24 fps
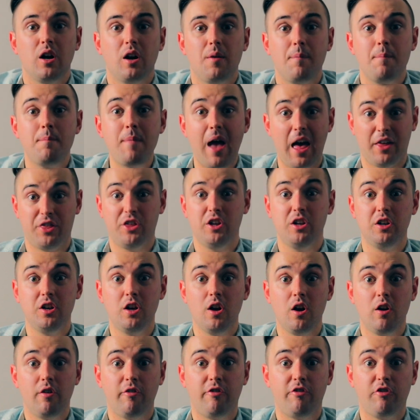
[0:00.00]
method
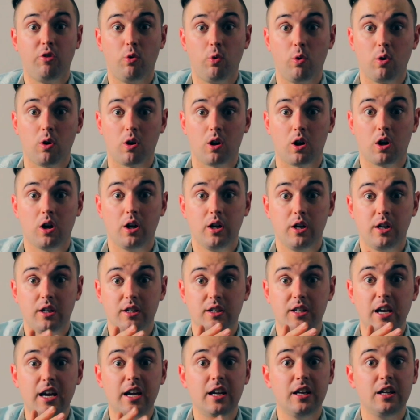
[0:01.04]
for
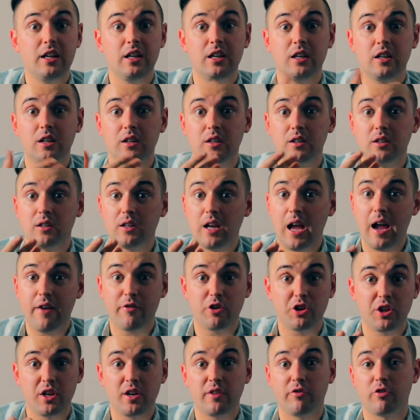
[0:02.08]
gaining
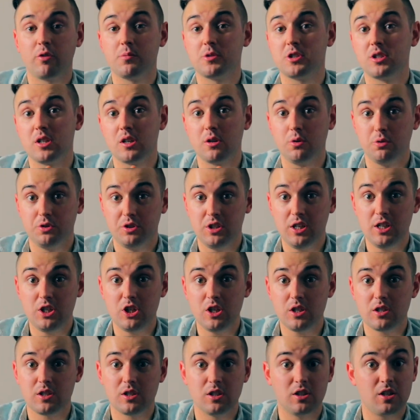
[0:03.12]
everything from single
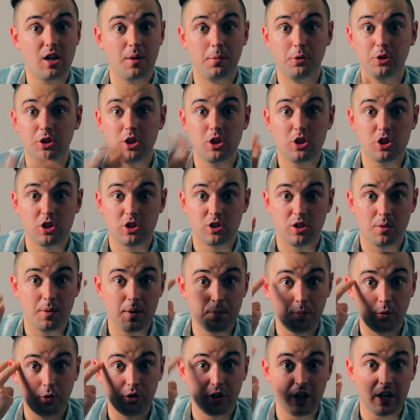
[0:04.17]
digits and double digits that
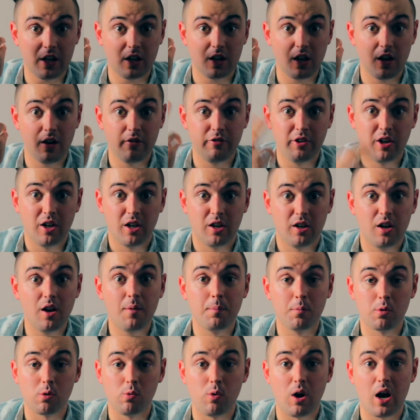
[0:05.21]
people think of
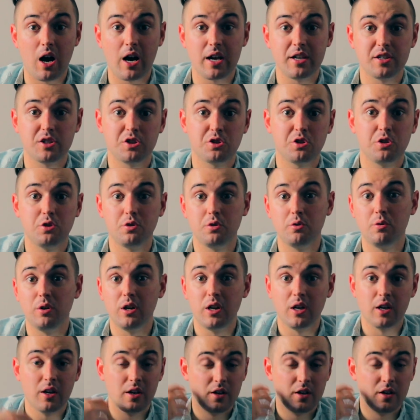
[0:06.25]
number-wise to